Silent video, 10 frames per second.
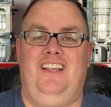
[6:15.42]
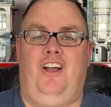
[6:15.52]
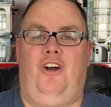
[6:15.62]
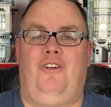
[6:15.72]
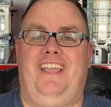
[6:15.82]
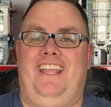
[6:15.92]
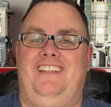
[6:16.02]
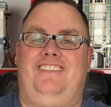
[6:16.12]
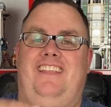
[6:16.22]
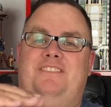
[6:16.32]
Okay,
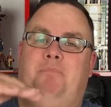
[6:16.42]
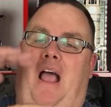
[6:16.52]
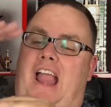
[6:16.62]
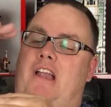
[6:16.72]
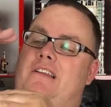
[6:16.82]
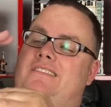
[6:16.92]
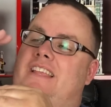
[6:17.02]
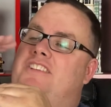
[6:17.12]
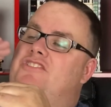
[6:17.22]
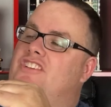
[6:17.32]
it's pirates
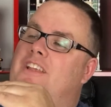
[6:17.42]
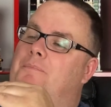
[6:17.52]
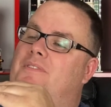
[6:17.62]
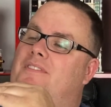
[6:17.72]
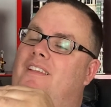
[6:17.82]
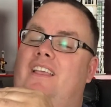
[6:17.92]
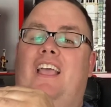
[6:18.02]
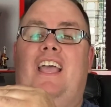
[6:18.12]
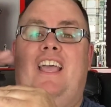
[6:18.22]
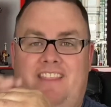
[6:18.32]
and ships,
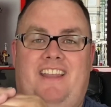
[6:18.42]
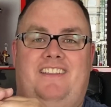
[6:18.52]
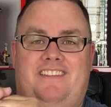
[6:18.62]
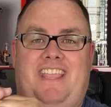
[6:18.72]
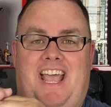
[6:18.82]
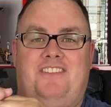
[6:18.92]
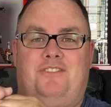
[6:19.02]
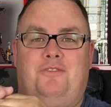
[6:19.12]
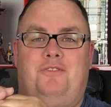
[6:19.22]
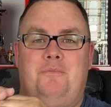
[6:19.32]
and then it's
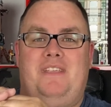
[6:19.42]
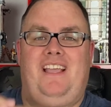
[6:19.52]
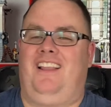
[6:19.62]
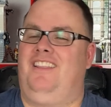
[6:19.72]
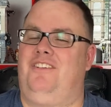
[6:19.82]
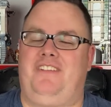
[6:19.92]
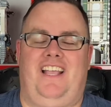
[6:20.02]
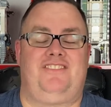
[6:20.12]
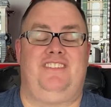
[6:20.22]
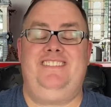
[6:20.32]
castle for me. I love
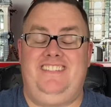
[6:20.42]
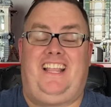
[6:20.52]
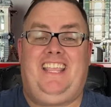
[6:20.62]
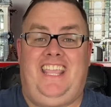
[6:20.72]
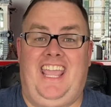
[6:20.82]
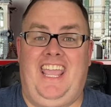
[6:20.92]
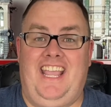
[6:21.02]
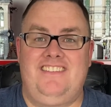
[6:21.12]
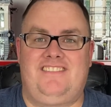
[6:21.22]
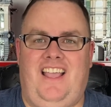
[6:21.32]
castle. This is the
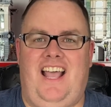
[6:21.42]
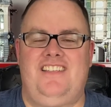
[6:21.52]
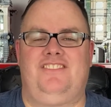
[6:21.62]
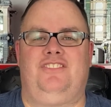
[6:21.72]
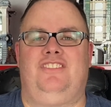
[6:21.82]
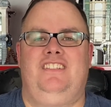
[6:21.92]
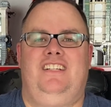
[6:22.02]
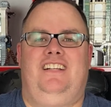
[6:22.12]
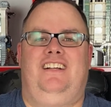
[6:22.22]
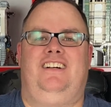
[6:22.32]
king's castle,
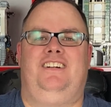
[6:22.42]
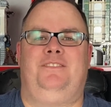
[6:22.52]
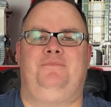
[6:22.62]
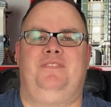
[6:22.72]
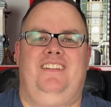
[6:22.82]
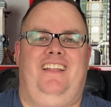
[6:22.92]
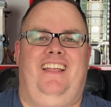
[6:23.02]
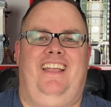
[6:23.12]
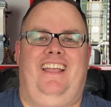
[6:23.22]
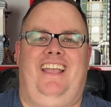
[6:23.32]

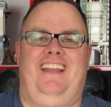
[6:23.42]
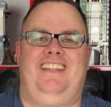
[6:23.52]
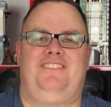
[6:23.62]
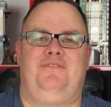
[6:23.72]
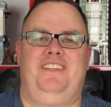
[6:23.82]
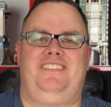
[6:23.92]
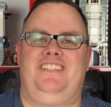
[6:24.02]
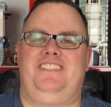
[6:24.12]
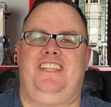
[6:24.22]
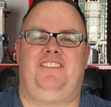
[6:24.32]
and it's
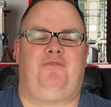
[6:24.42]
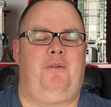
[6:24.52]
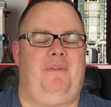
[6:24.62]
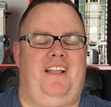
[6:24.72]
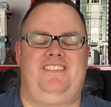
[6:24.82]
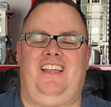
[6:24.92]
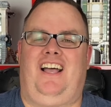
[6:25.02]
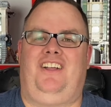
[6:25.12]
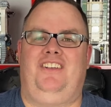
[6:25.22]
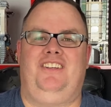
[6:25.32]
vintage. It's from my
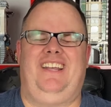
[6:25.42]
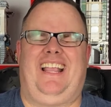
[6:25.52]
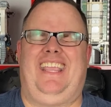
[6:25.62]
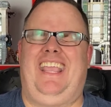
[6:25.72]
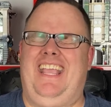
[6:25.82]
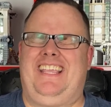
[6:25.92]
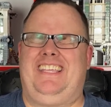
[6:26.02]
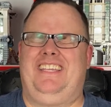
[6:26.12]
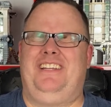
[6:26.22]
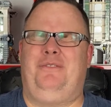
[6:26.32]
childhood. I can't
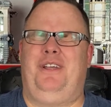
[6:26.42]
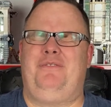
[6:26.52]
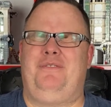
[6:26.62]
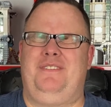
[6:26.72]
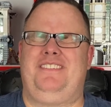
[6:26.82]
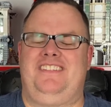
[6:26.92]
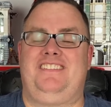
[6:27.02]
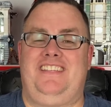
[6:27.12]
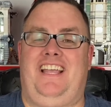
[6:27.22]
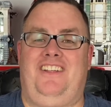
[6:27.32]
get away from this
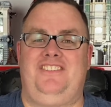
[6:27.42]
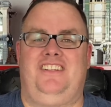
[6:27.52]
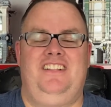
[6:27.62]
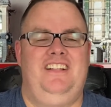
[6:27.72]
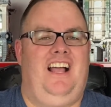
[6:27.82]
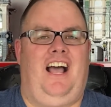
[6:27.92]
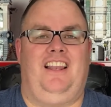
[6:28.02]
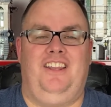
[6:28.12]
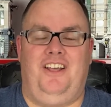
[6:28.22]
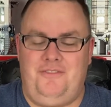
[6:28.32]
nostalgia. I
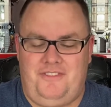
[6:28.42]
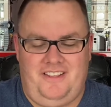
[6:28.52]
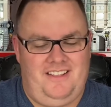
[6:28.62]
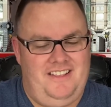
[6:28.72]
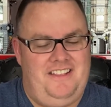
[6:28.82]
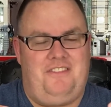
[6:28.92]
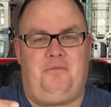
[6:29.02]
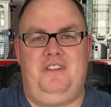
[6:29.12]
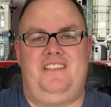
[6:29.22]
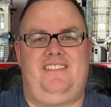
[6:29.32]
love the
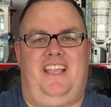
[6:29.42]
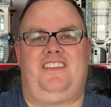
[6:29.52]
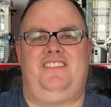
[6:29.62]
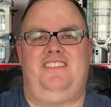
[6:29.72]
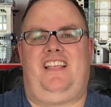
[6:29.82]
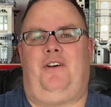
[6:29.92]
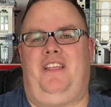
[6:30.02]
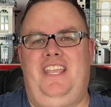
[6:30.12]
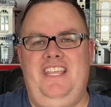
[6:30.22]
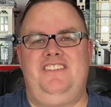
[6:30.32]
three sections, how
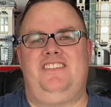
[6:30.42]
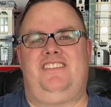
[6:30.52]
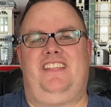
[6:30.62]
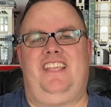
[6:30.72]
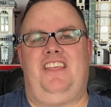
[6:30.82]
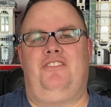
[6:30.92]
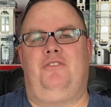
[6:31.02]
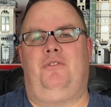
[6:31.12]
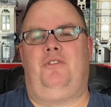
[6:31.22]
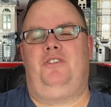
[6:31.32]
it hinges
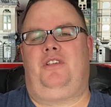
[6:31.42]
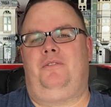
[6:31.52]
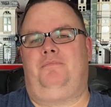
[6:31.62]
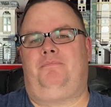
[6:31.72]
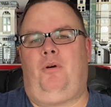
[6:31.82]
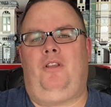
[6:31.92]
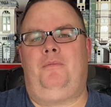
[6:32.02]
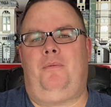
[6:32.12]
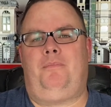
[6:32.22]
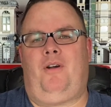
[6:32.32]
together, or you can pull
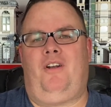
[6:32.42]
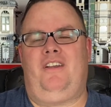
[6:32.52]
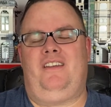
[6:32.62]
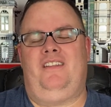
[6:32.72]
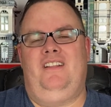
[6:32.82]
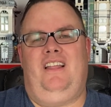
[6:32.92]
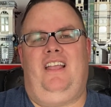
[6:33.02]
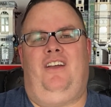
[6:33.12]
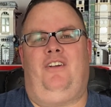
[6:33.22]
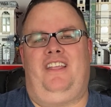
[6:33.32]
them apart
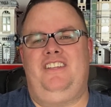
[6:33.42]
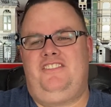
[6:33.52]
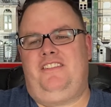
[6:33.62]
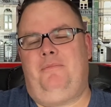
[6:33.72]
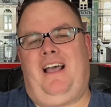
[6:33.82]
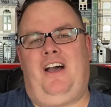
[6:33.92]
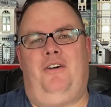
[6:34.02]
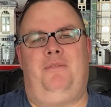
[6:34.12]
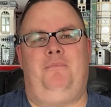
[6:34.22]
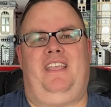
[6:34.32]
or hinge them
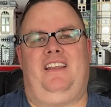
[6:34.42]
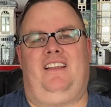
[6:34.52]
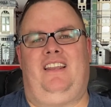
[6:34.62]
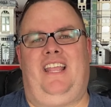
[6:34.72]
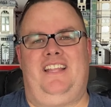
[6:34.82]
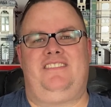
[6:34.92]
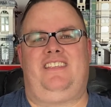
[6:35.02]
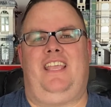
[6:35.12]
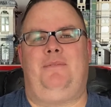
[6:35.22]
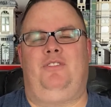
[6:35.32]
out and make it a
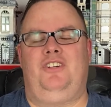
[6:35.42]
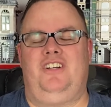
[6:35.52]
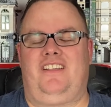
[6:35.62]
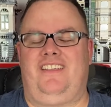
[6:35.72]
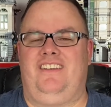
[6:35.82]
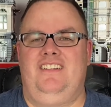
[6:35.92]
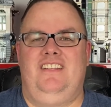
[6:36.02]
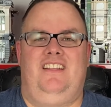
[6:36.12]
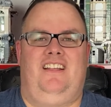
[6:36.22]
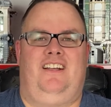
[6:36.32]
landscape look. And
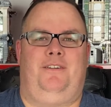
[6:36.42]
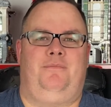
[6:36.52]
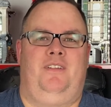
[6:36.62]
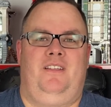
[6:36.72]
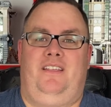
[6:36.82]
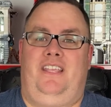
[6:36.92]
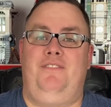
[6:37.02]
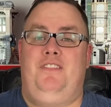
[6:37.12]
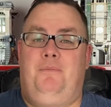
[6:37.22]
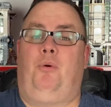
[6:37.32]

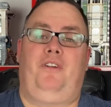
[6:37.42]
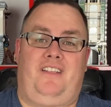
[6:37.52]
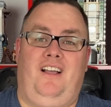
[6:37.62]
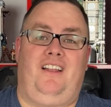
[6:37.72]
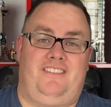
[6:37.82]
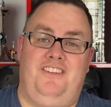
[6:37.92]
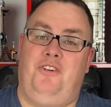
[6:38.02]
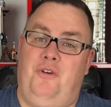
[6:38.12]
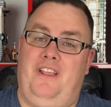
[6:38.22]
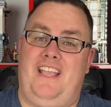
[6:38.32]
even the portcullis,
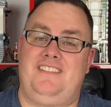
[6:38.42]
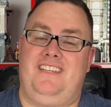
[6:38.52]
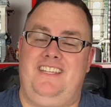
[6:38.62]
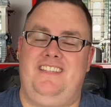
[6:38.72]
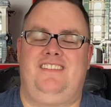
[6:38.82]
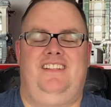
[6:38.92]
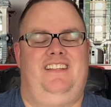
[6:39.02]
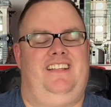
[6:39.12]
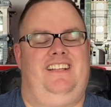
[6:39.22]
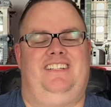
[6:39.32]
annoying as it is,
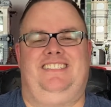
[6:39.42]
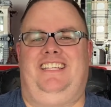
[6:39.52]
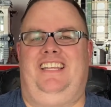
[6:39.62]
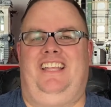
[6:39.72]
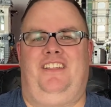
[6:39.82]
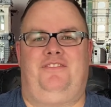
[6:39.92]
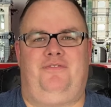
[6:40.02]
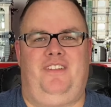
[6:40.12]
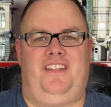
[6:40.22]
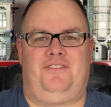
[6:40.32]

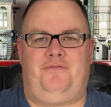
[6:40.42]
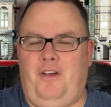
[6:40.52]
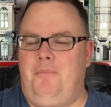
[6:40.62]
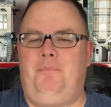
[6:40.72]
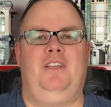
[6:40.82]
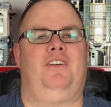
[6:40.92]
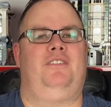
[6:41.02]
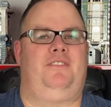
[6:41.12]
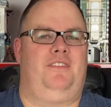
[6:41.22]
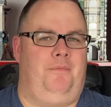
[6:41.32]
it's fun
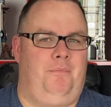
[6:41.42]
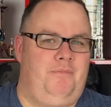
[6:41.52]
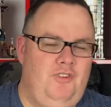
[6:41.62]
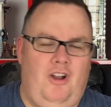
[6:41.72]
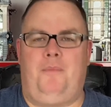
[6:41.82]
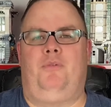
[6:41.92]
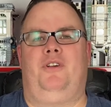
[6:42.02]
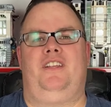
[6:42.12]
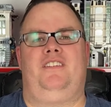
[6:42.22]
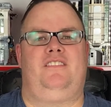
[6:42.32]
build. The
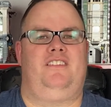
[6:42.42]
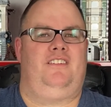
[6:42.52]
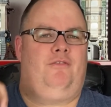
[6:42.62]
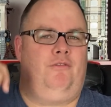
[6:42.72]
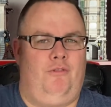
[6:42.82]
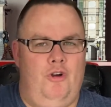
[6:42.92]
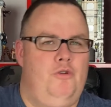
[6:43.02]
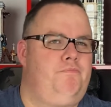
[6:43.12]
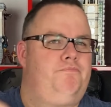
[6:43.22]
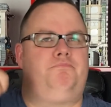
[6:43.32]
drawbridge, the
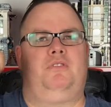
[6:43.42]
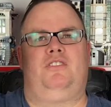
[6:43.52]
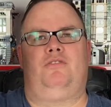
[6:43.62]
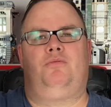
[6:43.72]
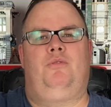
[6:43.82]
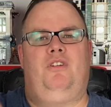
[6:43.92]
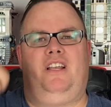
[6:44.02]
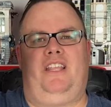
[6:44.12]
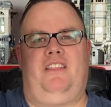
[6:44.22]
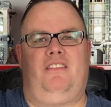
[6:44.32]
rope, the
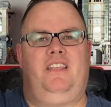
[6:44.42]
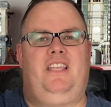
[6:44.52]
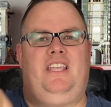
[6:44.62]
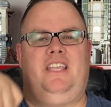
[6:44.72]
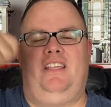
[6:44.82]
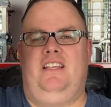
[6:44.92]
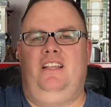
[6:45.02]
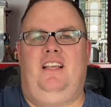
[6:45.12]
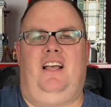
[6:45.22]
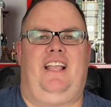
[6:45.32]
twirly thingy,
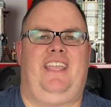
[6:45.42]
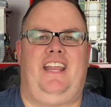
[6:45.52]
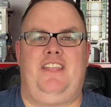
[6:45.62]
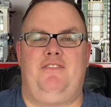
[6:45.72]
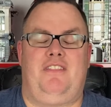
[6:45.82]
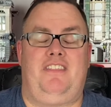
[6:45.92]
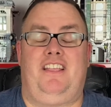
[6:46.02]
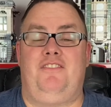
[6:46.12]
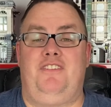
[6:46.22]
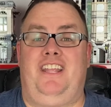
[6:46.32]
I can't even
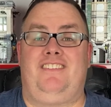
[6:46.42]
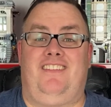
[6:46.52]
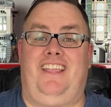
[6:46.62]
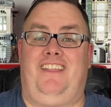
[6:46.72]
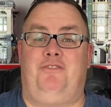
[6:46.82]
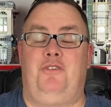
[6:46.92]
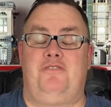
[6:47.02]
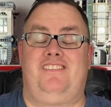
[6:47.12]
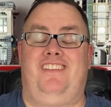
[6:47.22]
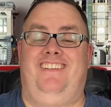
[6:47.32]
think of it. It's late,
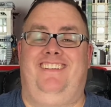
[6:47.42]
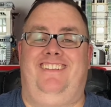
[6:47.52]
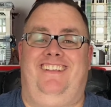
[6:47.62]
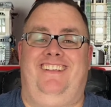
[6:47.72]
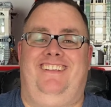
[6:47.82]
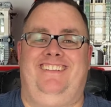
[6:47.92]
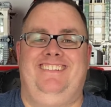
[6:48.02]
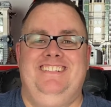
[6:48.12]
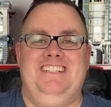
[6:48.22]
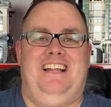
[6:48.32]
folks.
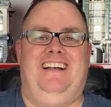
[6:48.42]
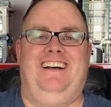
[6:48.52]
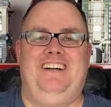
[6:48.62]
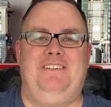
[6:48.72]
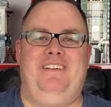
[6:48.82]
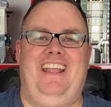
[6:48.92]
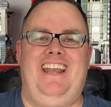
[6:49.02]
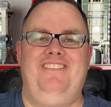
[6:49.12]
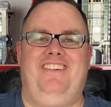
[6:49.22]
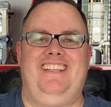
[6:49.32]
But
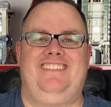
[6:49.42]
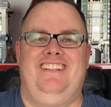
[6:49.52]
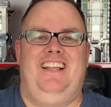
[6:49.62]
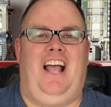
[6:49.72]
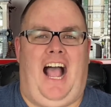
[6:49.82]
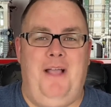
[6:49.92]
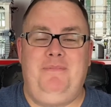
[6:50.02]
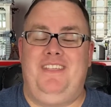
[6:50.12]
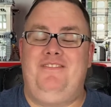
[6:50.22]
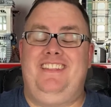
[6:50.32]
anyways, I'm
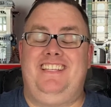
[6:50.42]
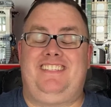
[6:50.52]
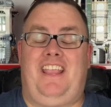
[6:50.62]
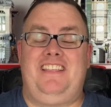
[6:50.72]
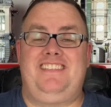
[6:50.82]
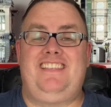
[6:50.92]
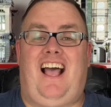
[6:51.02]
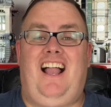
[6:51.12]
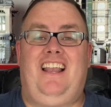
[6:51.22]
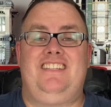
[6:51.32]
giving this a
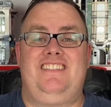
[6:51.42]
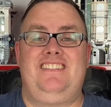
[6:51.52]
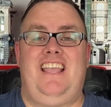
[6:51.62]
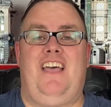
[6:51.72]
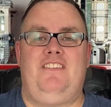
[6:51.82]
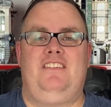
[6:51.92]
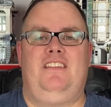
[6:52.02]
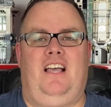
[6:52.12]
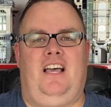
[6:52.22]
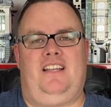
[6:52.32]
solid 7
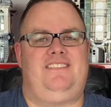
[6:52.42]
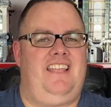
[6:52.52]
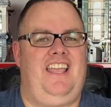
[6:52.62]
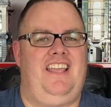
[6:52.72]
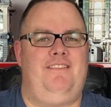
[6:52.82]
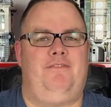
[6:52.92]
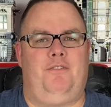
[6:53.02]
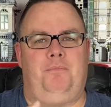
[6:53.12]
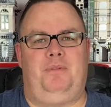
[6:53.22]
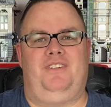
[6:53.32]
out of 10
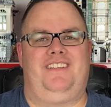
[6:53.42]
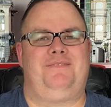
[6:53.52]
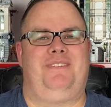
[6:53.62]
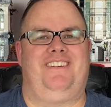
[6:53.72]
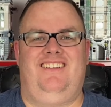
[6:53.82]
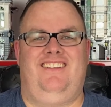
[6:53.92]
for build experience.